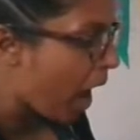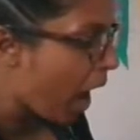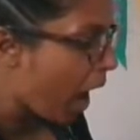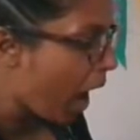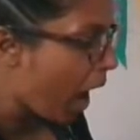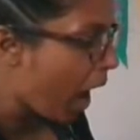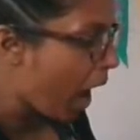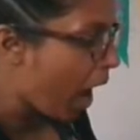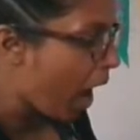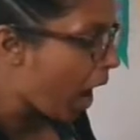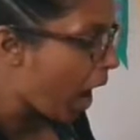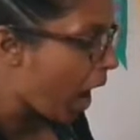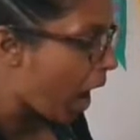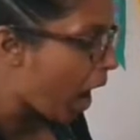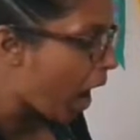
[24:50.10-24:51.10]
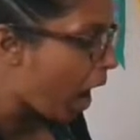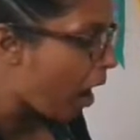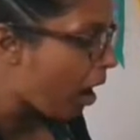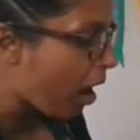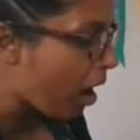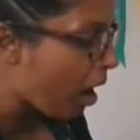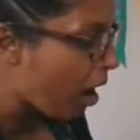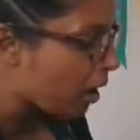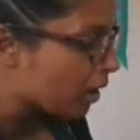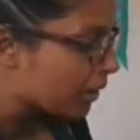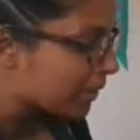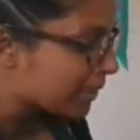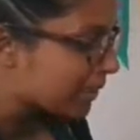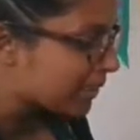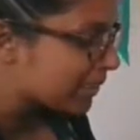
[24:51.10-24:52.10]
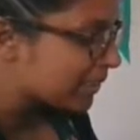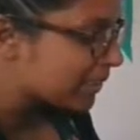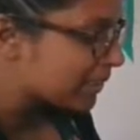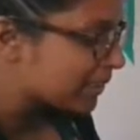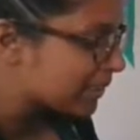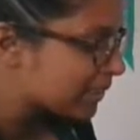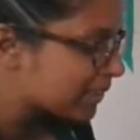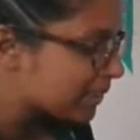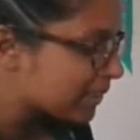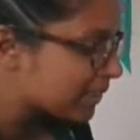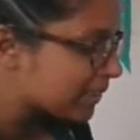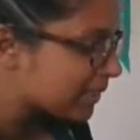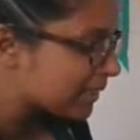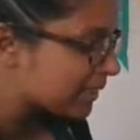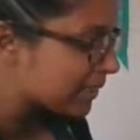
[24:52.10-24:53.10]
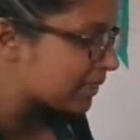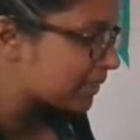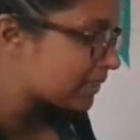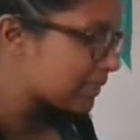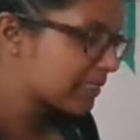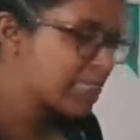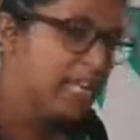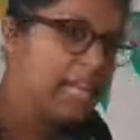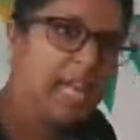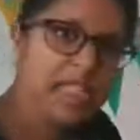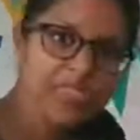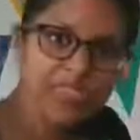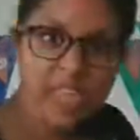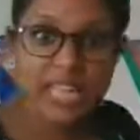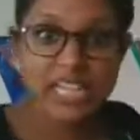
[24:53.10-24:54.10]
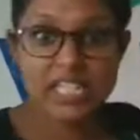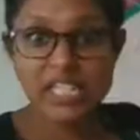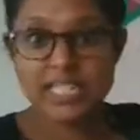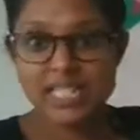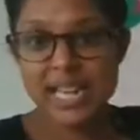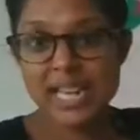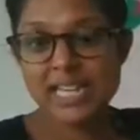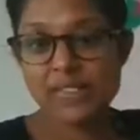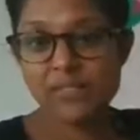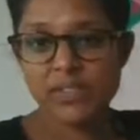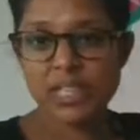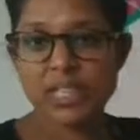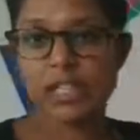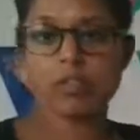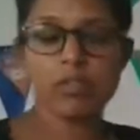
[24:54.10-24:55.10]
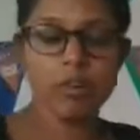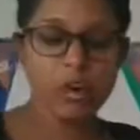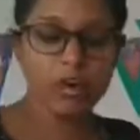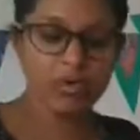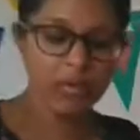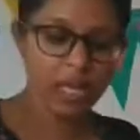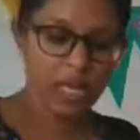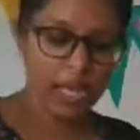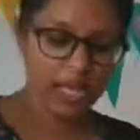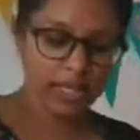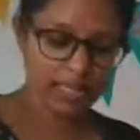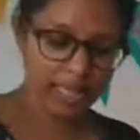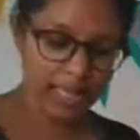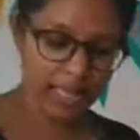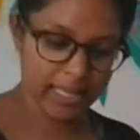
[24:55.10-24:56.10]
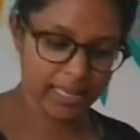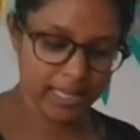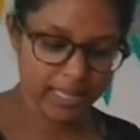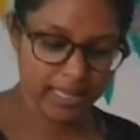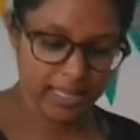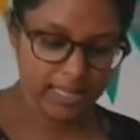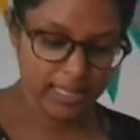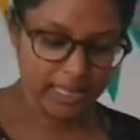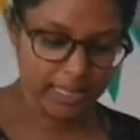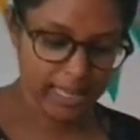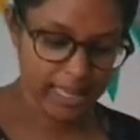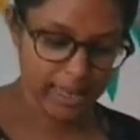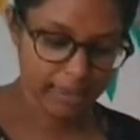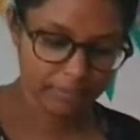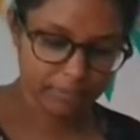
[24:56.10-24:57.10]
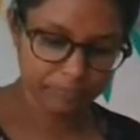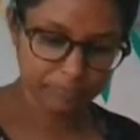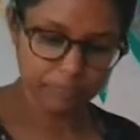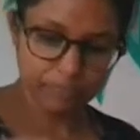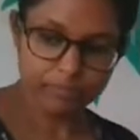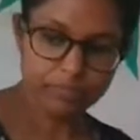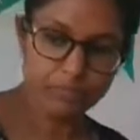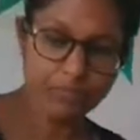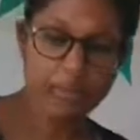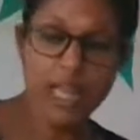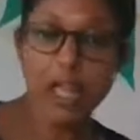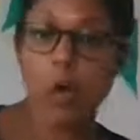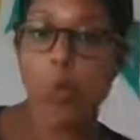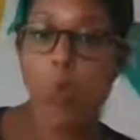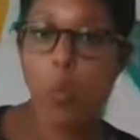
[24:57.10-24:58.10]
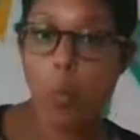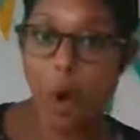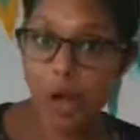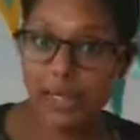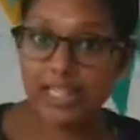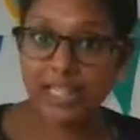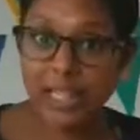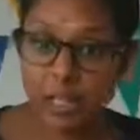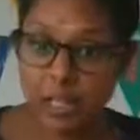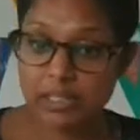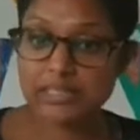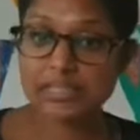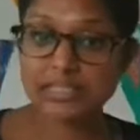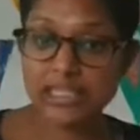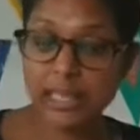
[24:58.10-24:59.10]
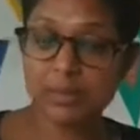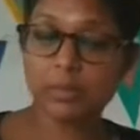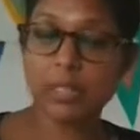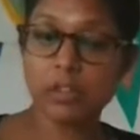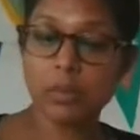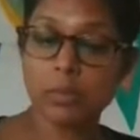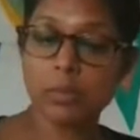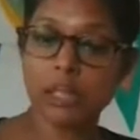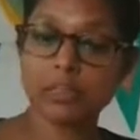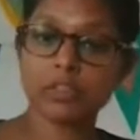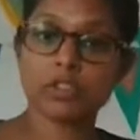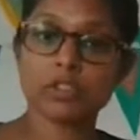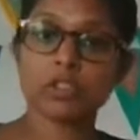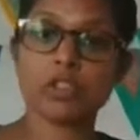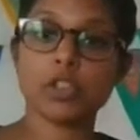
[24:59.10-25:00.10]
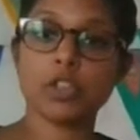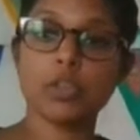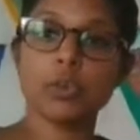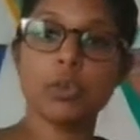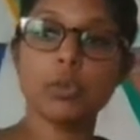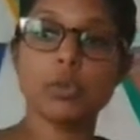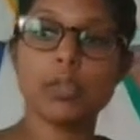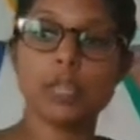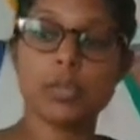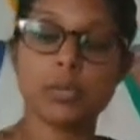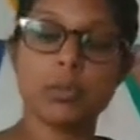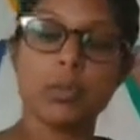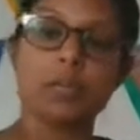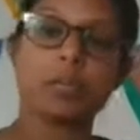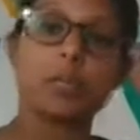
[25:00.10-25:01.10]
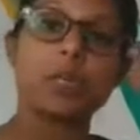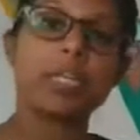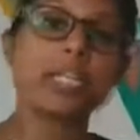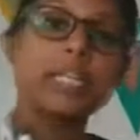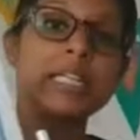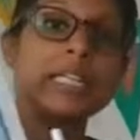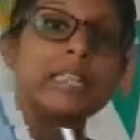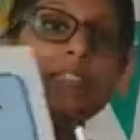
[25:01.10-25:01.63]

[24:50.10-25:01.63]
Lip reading: A. S. Then you take your finger off. Okay, now one last step that you must do is